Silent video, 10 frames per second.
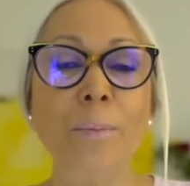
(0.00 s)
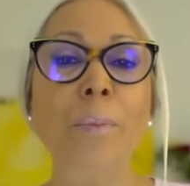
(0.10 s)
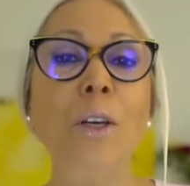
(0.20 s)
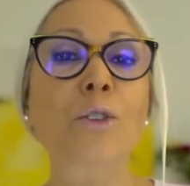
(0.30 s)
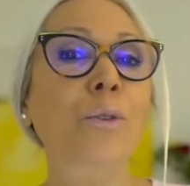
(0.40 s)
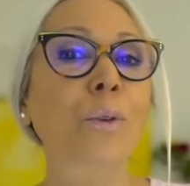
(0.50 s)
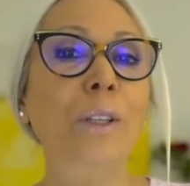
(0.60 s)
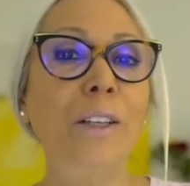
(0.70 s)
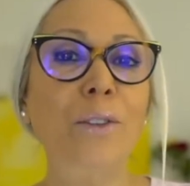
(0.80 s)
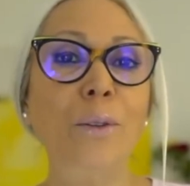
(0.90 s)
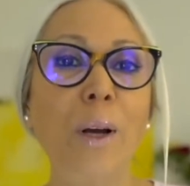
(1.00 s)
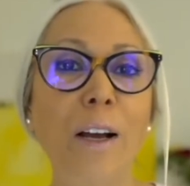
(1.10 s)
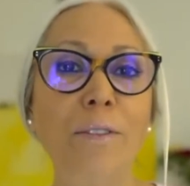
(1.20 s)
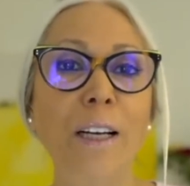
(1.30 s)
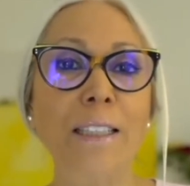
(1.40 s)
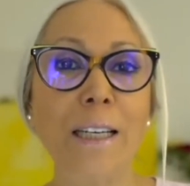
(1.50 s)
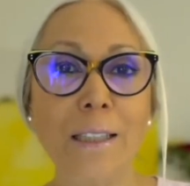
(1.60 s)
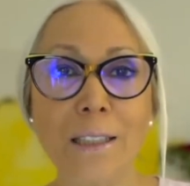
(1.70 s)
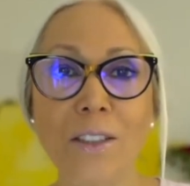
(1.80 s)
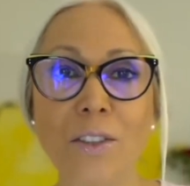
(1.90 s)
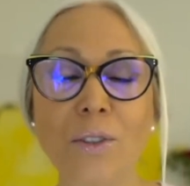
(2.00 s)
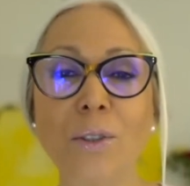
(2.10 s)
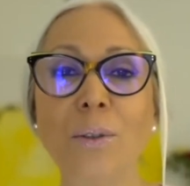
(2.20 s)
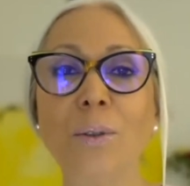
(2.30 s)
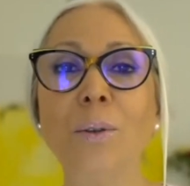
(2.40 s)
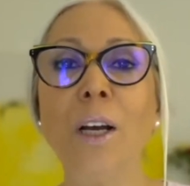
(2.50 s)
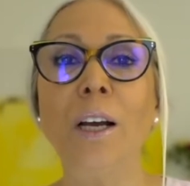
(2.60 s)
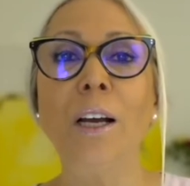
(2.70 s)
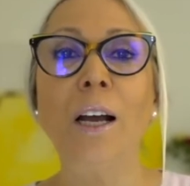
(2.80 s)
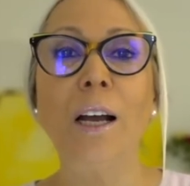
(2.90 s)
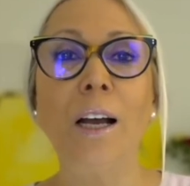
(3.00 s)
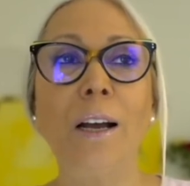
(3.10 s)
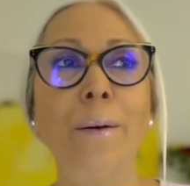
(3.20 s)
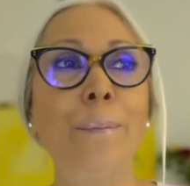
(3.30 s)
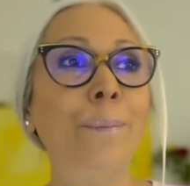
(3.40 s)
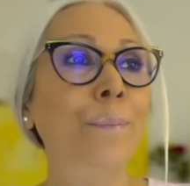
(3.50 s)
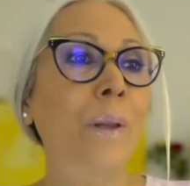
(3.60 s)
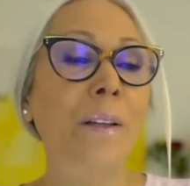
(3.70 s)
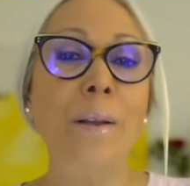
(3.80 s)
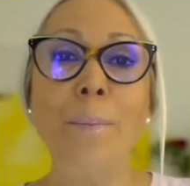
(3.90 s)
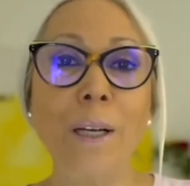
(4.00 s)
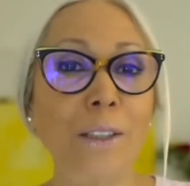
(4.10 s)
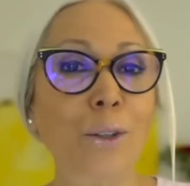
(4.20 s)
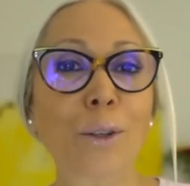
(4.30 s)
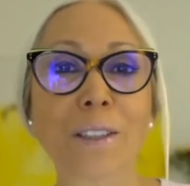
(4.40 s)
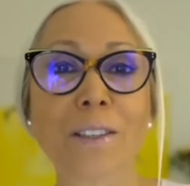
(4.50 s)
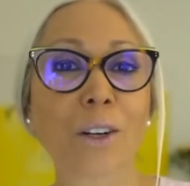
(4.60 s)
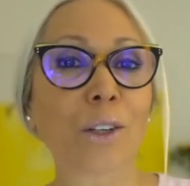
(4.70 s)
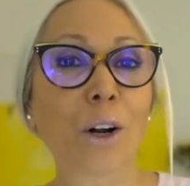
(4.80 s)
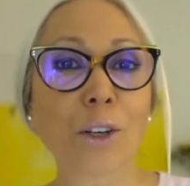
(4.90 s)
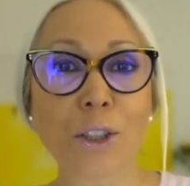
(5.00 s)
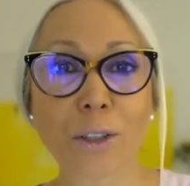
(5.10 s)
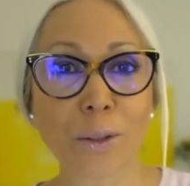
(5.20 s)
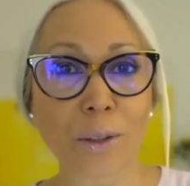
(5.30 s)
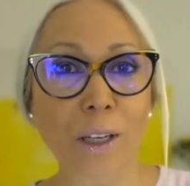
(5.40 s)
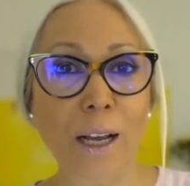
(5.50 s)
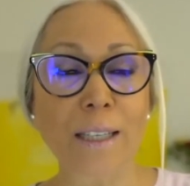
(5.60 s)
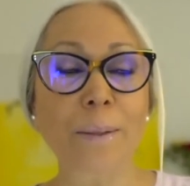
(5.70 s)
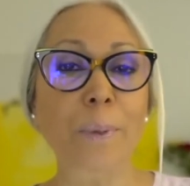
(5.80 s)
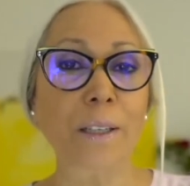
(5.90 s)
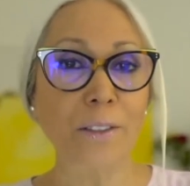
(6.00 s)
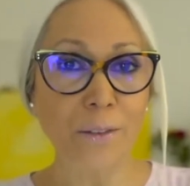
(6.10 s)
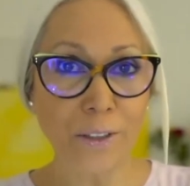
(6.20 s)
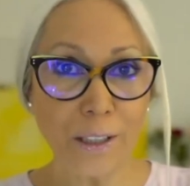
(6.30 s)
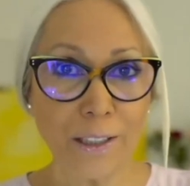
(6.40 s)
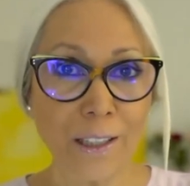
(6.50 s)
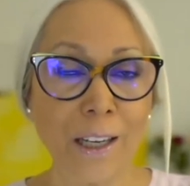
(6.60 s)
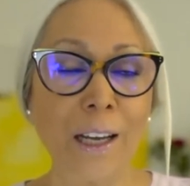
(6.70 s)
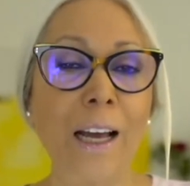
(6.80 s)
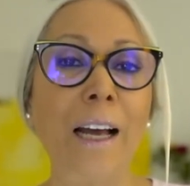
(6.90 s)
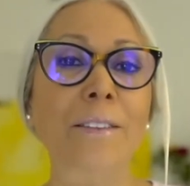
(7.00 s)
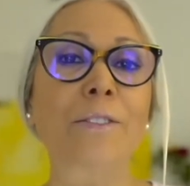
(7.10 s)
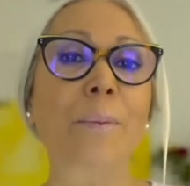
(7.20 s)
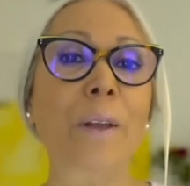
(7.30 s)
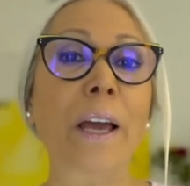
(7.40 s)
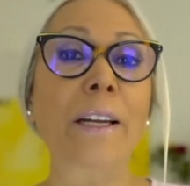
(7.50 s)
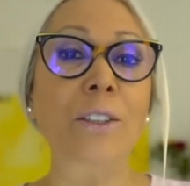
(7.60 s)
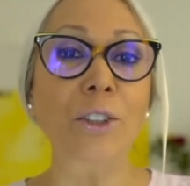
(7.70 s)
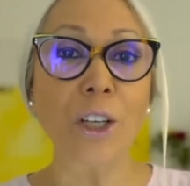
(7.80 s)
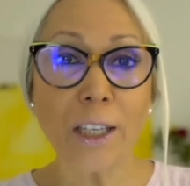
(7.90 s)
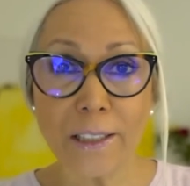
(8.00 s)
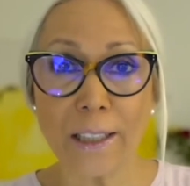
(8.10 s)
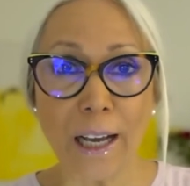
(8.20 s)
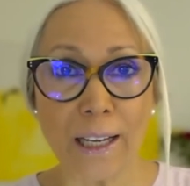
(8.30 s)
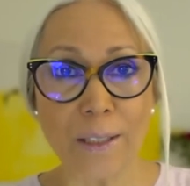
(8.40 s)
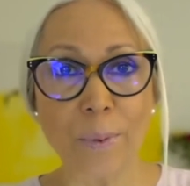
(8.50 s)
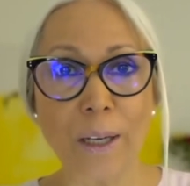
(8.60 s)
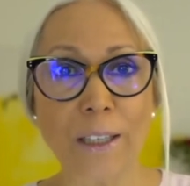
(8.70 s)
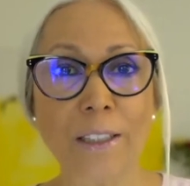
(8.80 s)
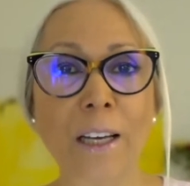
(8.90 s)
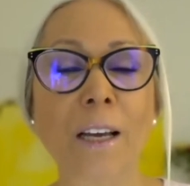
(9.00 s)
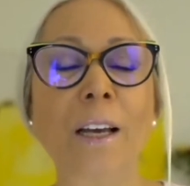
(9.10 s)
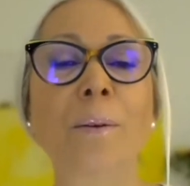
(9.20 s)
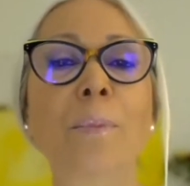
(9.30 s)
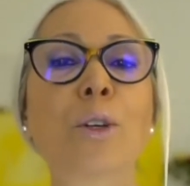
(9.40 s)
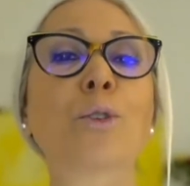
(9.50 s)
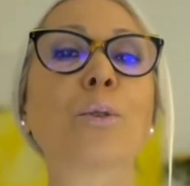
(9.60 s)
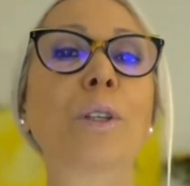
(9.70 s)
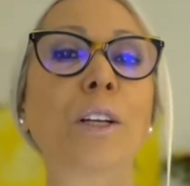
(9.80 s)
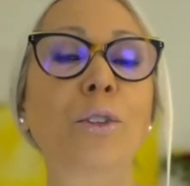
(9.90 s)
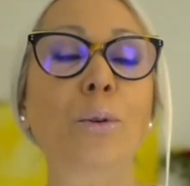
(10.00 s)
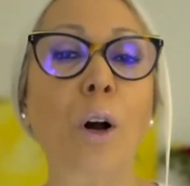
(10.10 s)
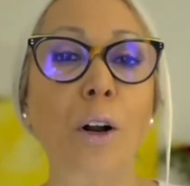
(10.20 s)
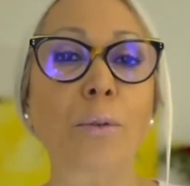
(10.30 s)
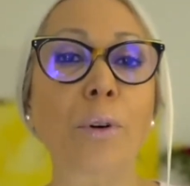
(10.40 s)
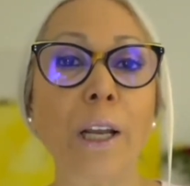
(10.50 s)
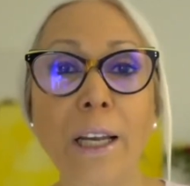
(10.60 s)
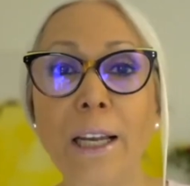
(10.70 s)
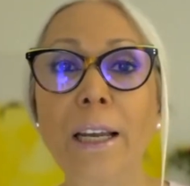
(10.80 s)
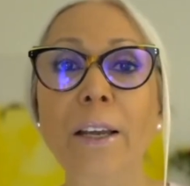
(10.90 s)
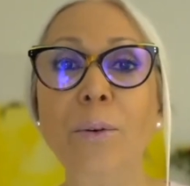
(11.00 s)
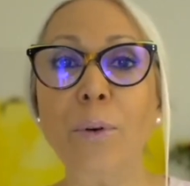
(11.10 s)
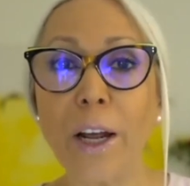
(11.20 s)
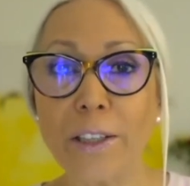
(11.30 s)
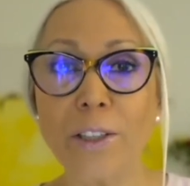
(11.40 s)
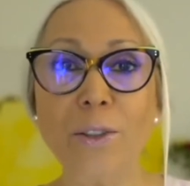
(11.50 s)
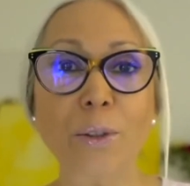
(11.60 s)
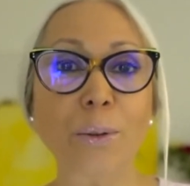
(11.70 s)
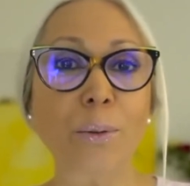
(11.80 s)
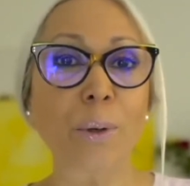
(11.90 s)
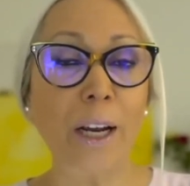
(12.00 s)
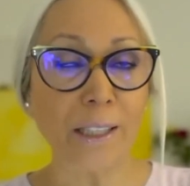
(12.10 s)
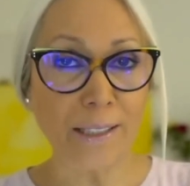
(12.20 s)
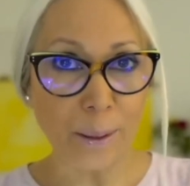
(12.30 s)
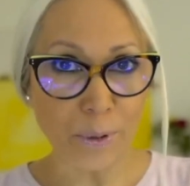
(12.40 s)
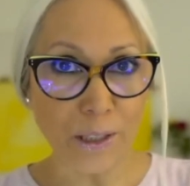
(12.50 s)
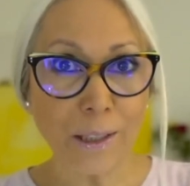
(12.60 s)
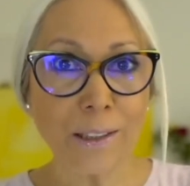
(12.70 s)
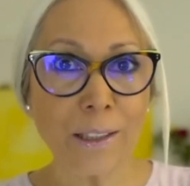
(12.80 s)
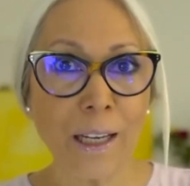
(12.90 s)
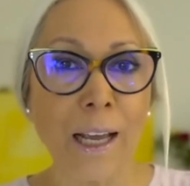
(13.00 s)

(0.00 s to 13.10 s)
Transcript: Make sure that you have attended to the medical and psychological aspect of it. And from the energetic aspect, make sure that you are really ready to accept it.